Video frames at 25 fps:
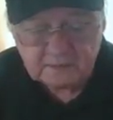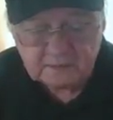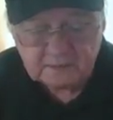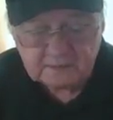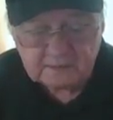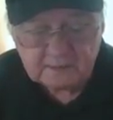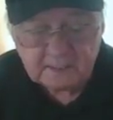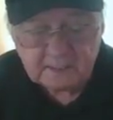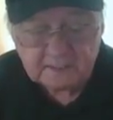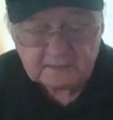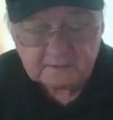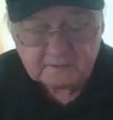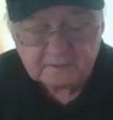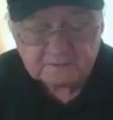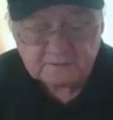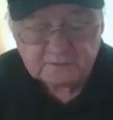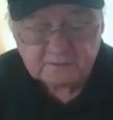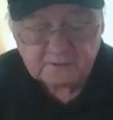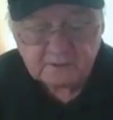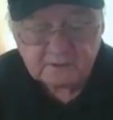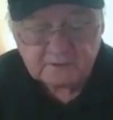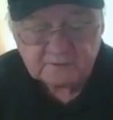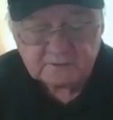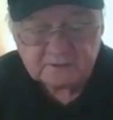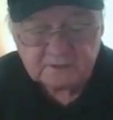Yonkers
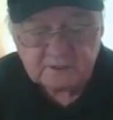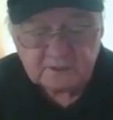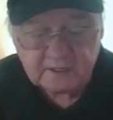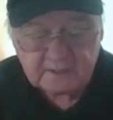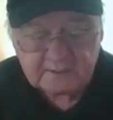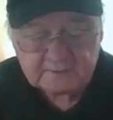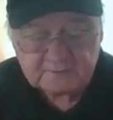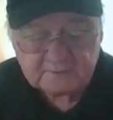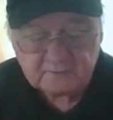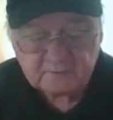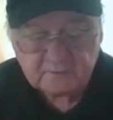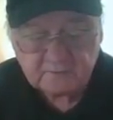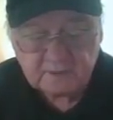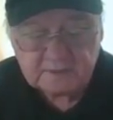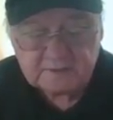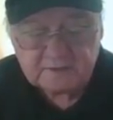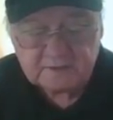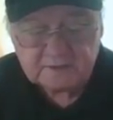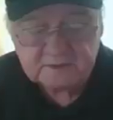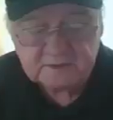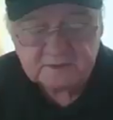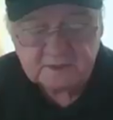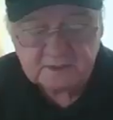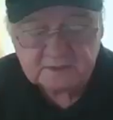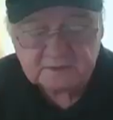long shots, race
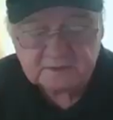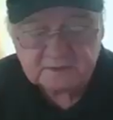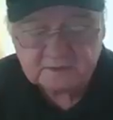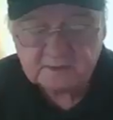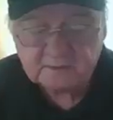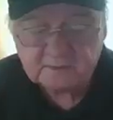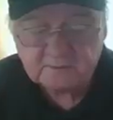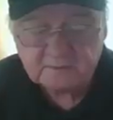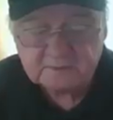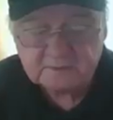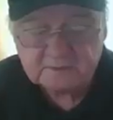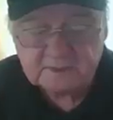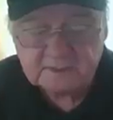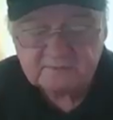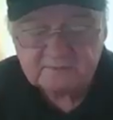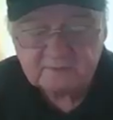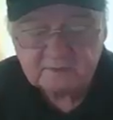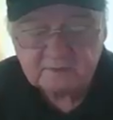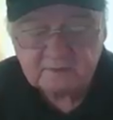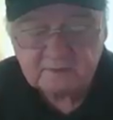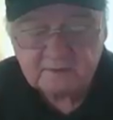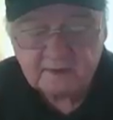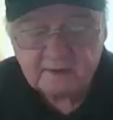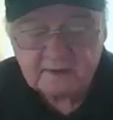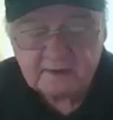six, number seven.
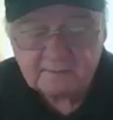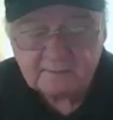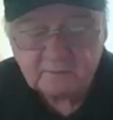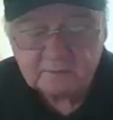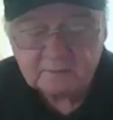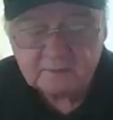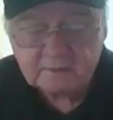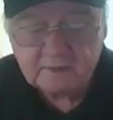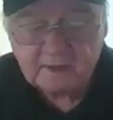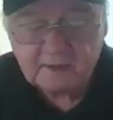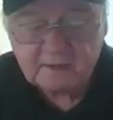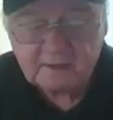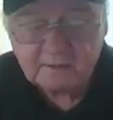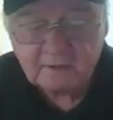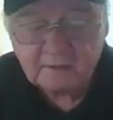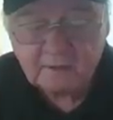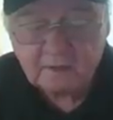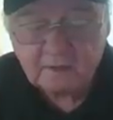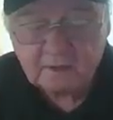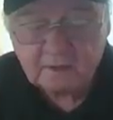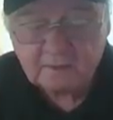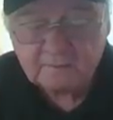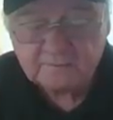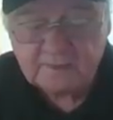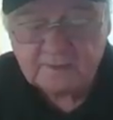Time will tell
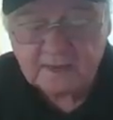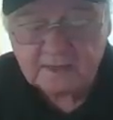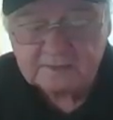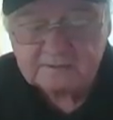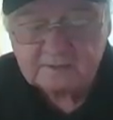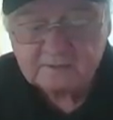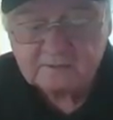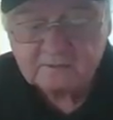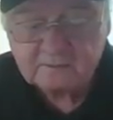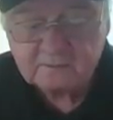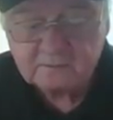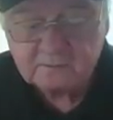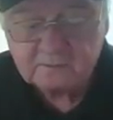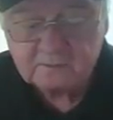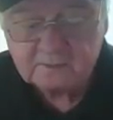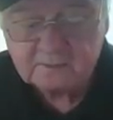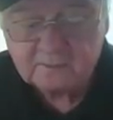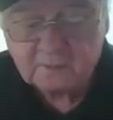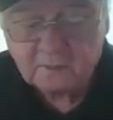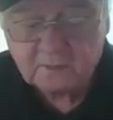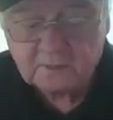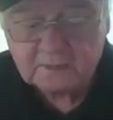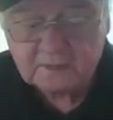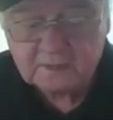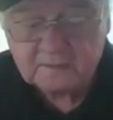all. Nine to two in the
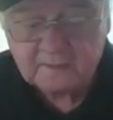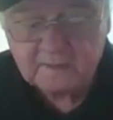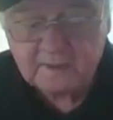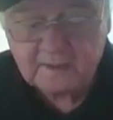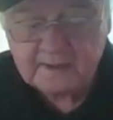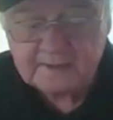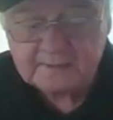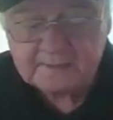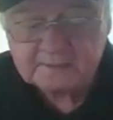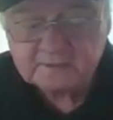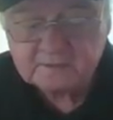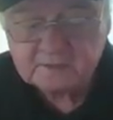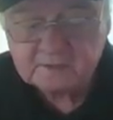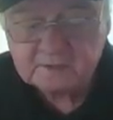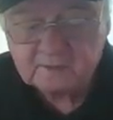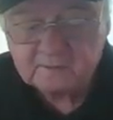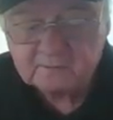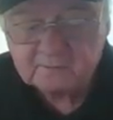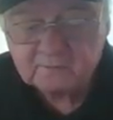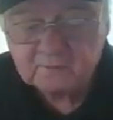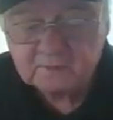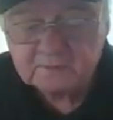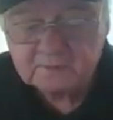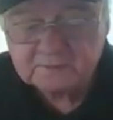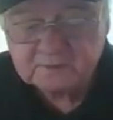morning line is the
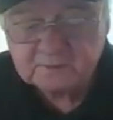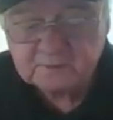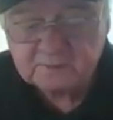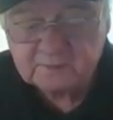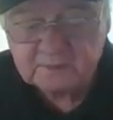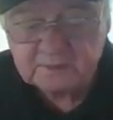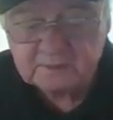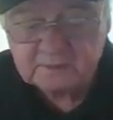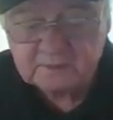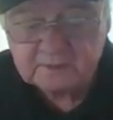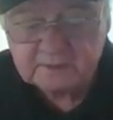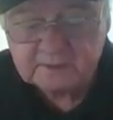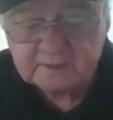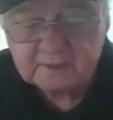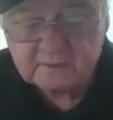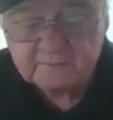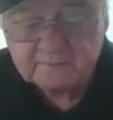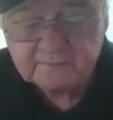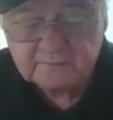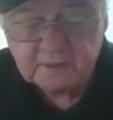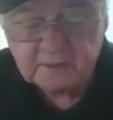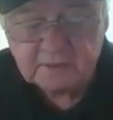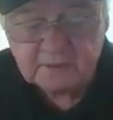overall speed leader.